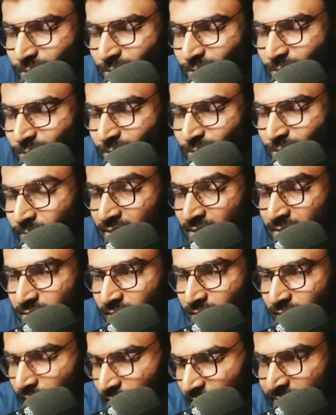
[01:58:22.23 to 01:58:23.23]
fridman is
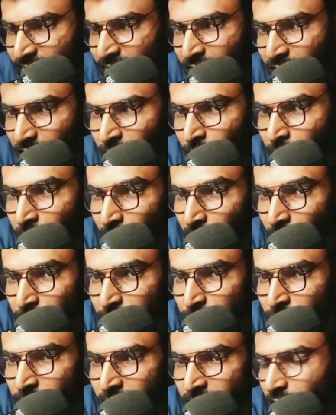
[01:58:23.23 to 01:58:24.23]
i think
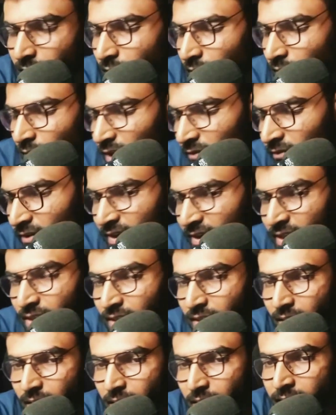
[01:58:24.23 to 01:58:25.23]
also like
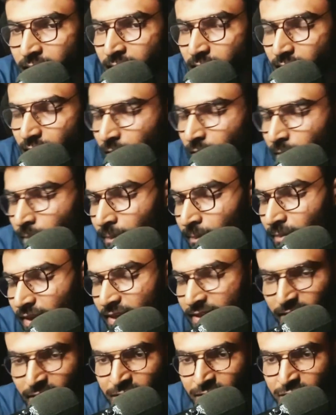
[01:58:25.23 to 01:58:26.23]
a very
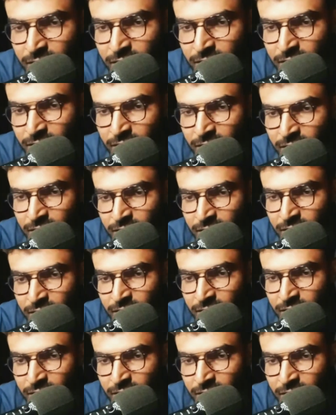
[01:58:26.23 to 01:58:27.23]
like um,
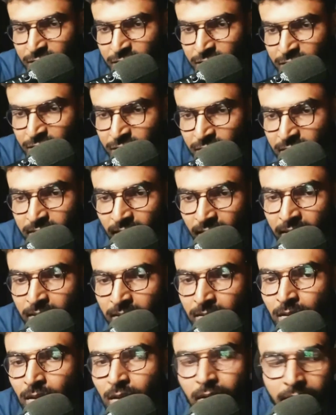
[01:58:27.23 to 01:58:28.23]
intelligent
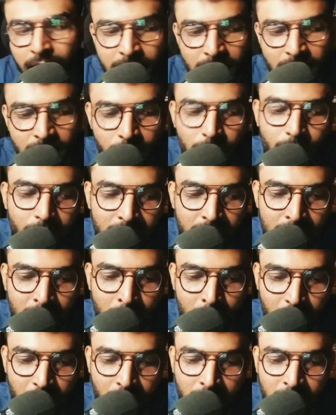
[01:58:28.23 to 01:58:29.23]
and he's
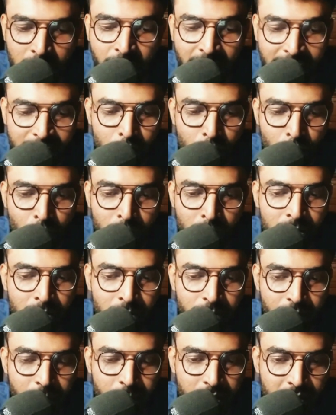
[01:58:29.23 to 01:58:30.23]
playing a like
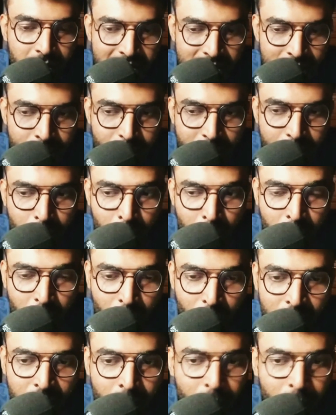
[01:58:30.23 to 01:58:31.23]
vital role in
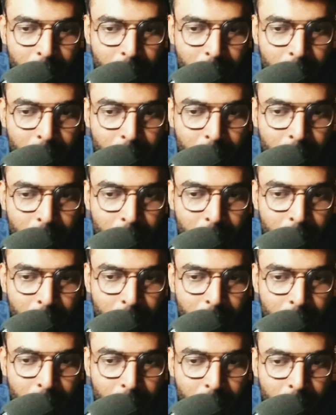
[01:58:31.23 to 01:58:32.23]
familiarizing people
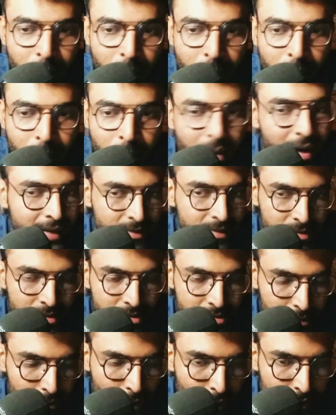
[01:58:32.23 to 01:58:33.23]
with the behind the scenes
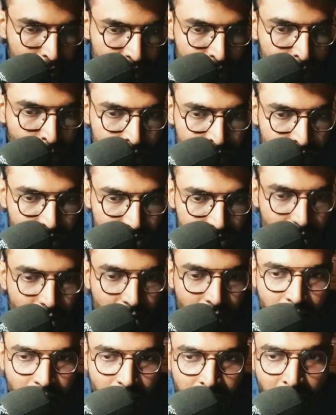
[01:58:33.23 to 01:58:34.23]
technology and not
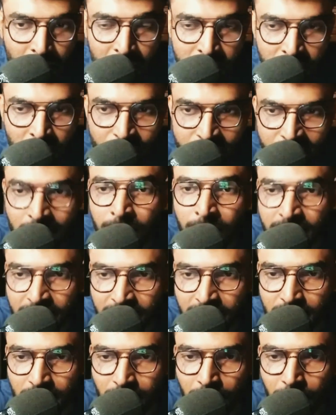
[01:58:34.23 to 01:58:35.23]
just the
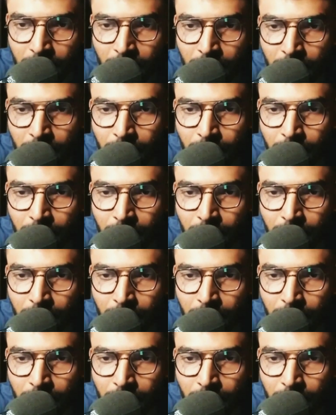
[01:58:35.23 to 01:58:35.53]
surface